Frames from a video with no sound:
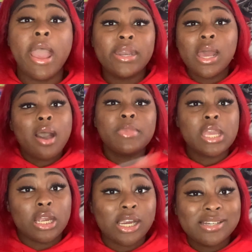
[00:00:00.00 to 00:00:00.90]
and now I'm
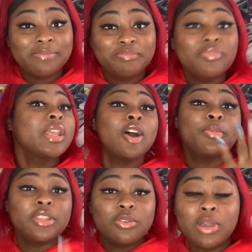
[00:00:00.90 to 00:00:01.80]
here
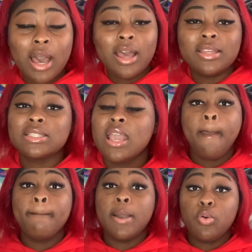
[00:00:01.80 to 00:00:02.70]
helping you guys. But